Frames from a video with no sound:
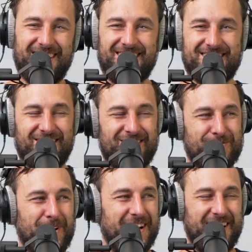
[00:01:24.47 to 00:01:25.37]
So I was
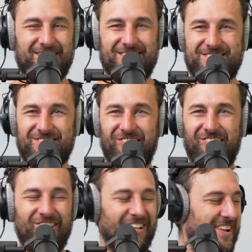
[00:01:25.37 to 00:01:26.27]
waiting to get on this
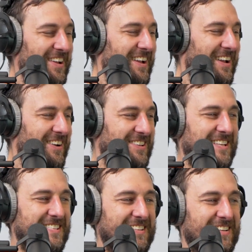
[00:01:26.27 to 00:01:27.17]
call because I
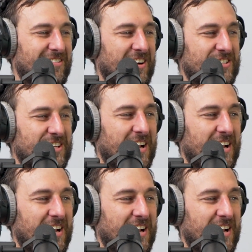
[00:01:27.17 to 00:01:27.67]
sent the run sheet.